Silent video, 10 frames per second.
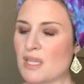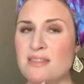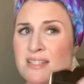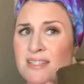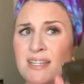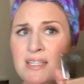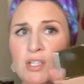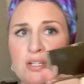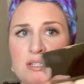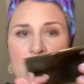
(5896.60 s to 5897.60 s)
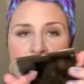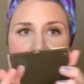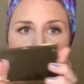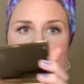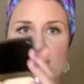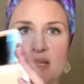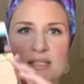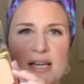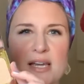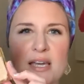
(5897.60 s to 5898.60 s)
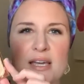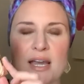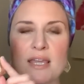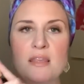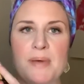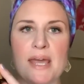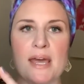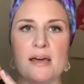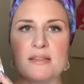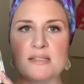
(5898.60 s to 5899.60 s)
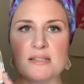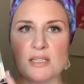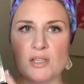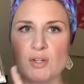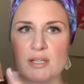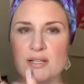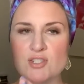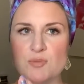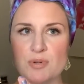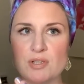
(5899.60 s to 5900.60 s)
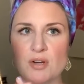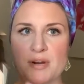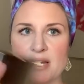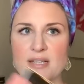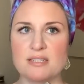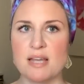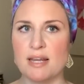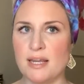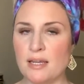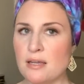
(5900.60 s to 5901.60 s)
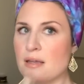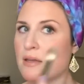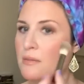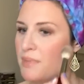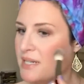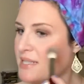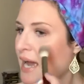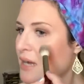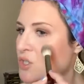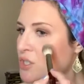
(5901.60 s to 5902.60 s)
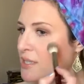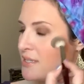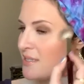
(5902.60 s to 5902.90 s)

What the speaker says: This didn't look like, it's interesting because like in the pan, this doesn't look like super glowy and exciting, but it's actually